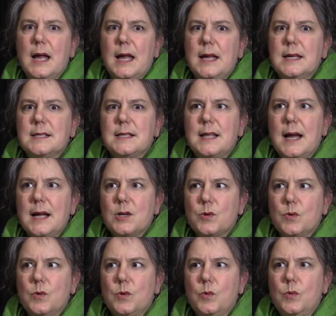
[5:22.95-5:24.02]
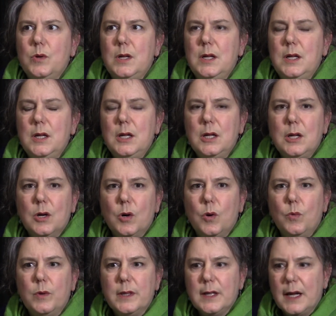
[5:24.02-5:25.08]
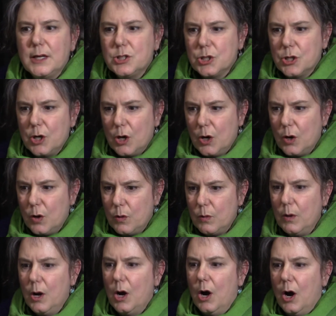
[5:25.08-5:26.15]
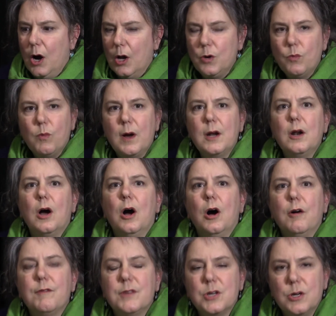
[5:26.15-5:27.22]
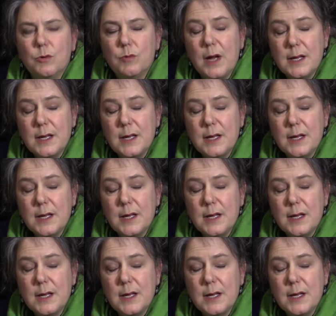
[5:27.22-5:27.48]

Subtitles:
is that we would like to go on one of the